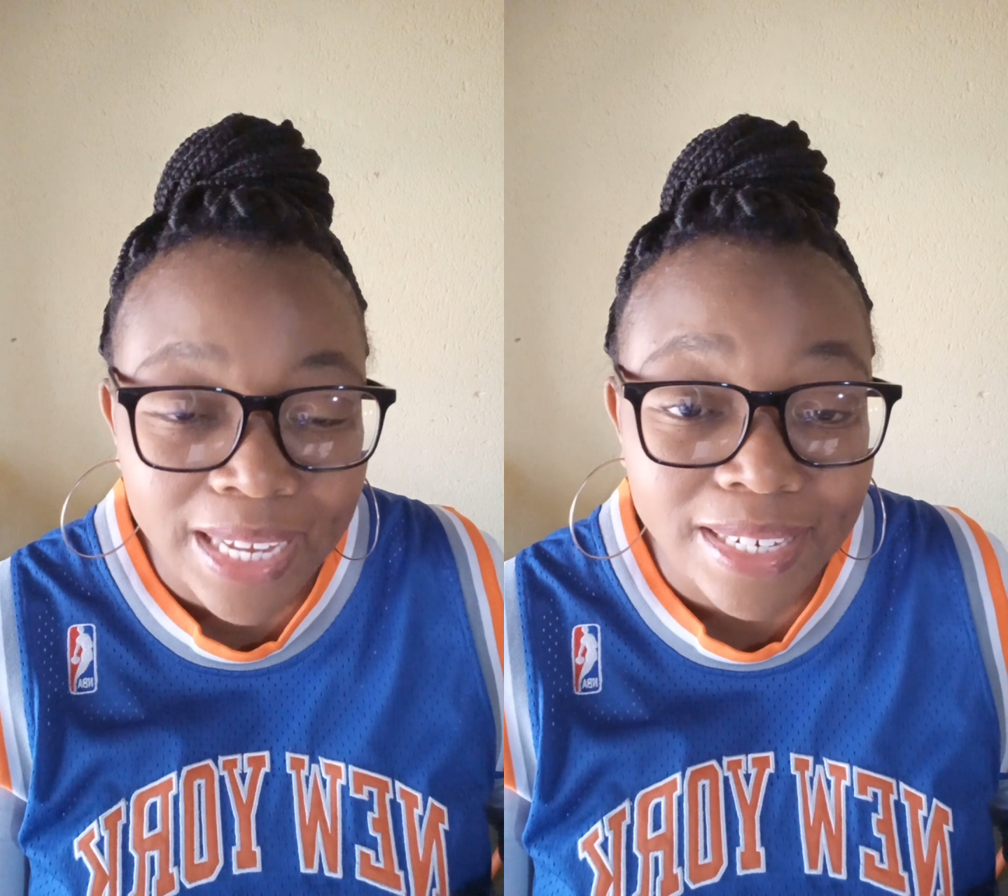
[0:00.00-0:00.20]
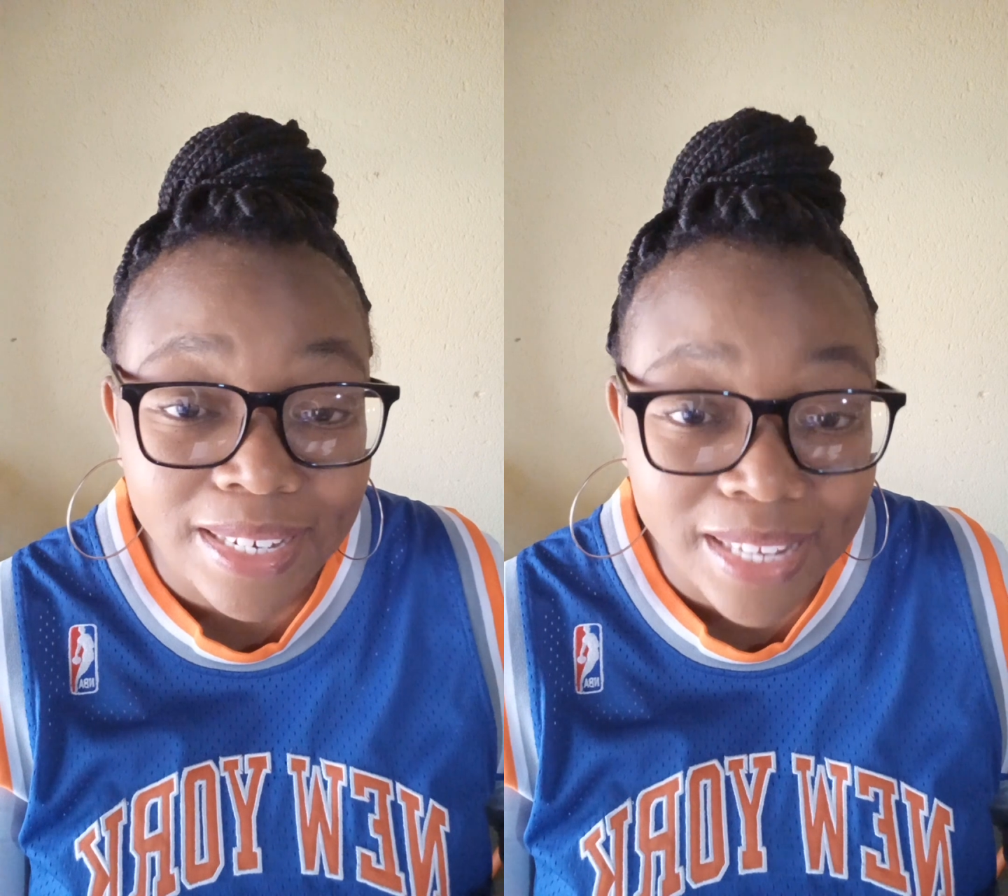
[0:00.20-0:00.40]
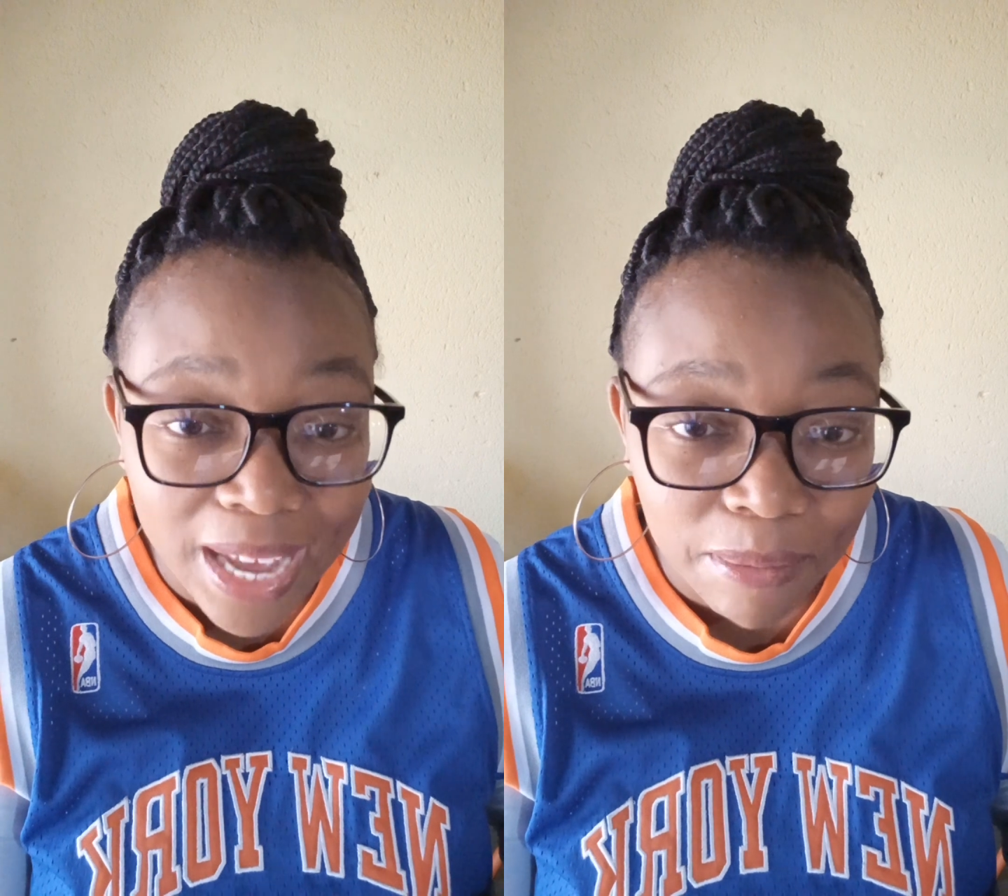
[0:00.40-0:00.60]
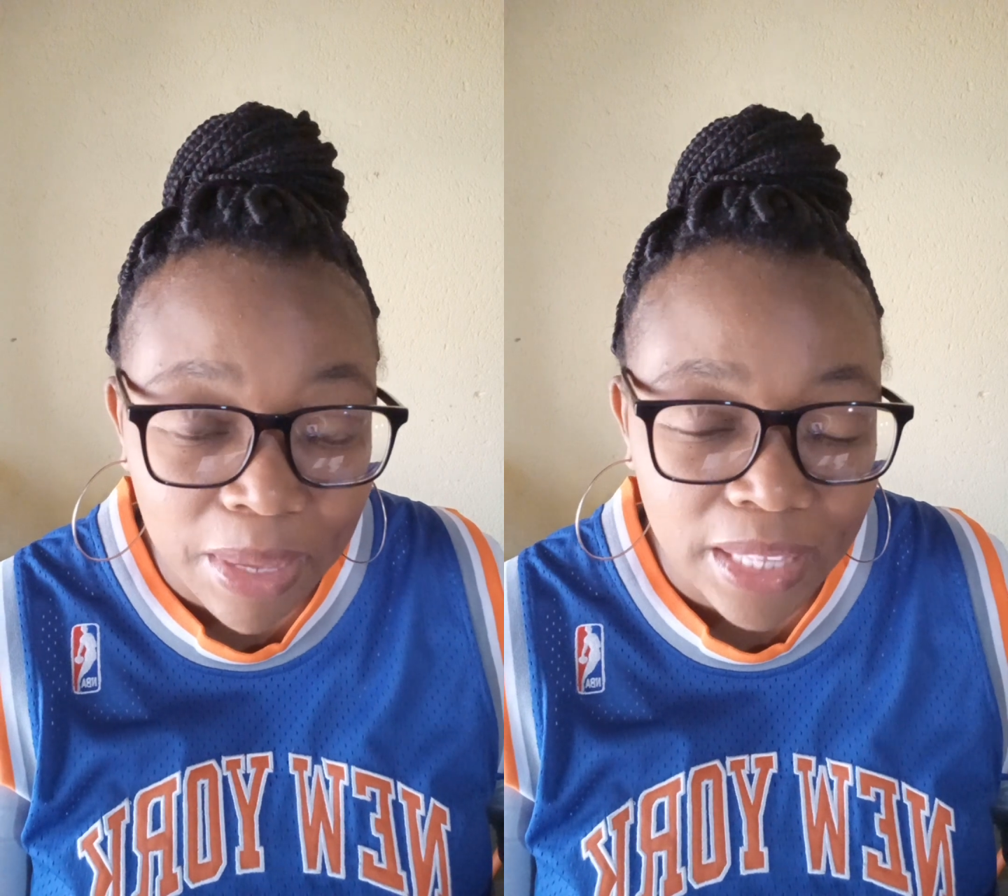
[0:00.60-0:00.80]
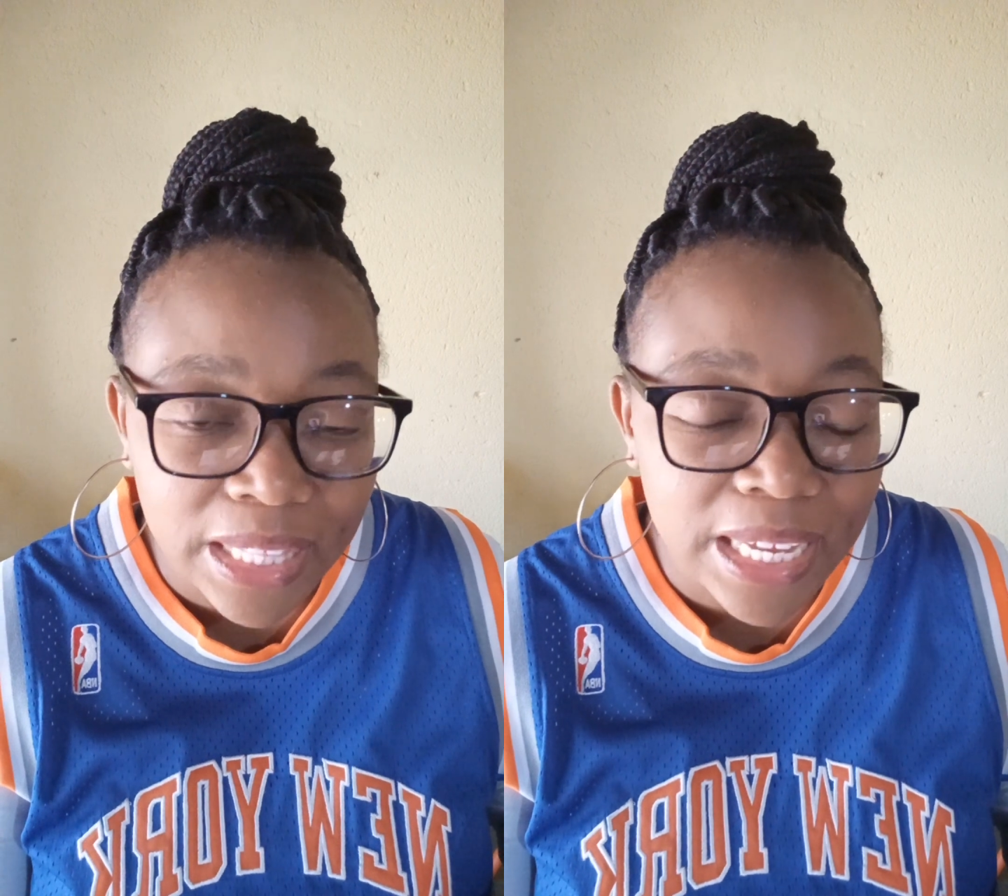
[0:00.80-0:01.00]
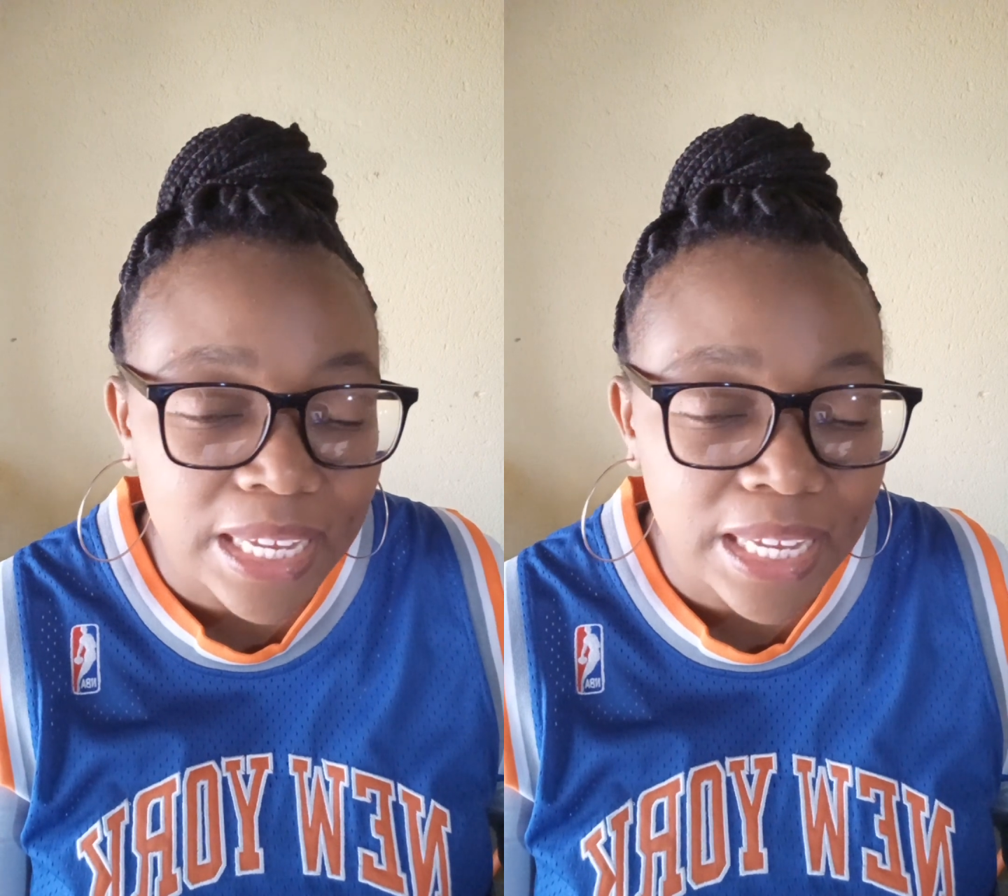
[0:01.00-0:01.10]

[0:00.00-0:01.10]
that is coming. There